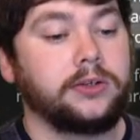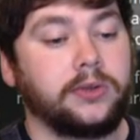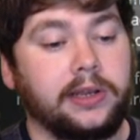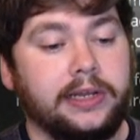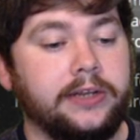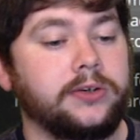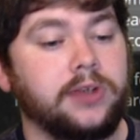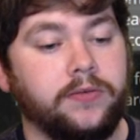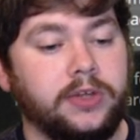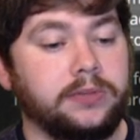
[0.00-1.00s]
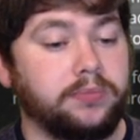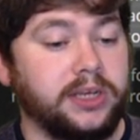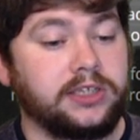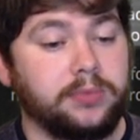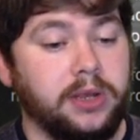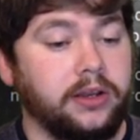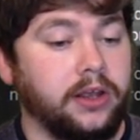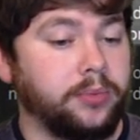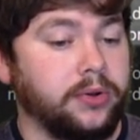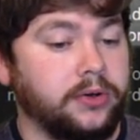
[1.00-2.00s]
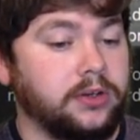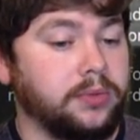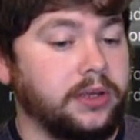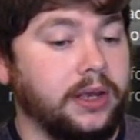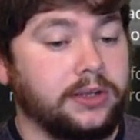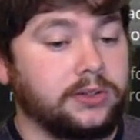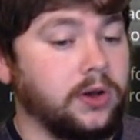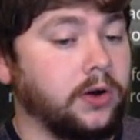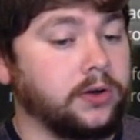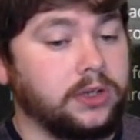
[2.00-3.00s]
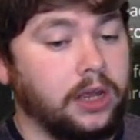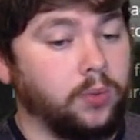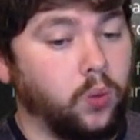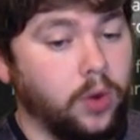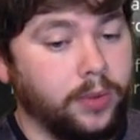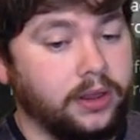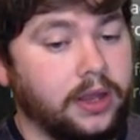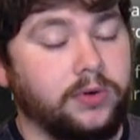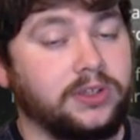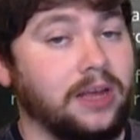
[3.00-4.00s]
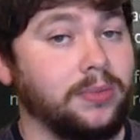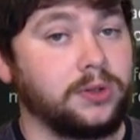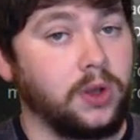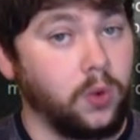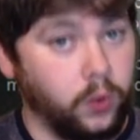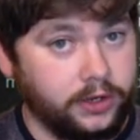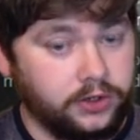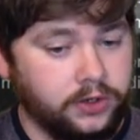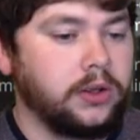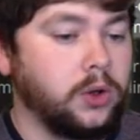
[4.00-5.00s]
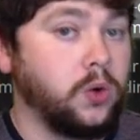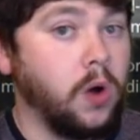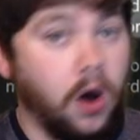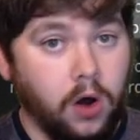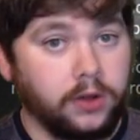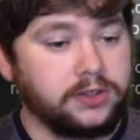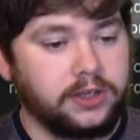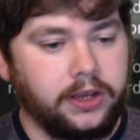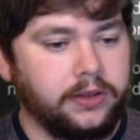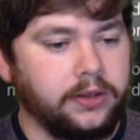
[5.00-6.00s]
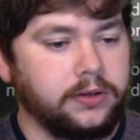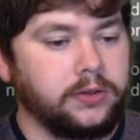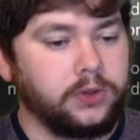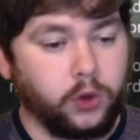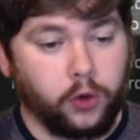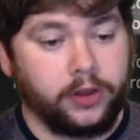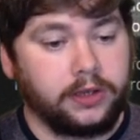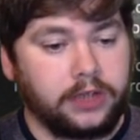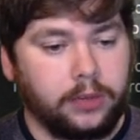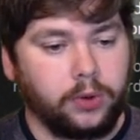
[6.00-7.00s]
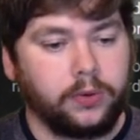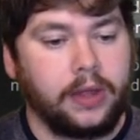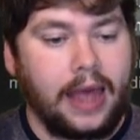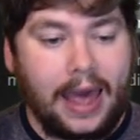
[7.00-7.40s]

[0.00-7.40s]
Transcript: So the leaders of these beastmen appear to be a stalker type woman that resembles a witch who haunts Ethan during the demo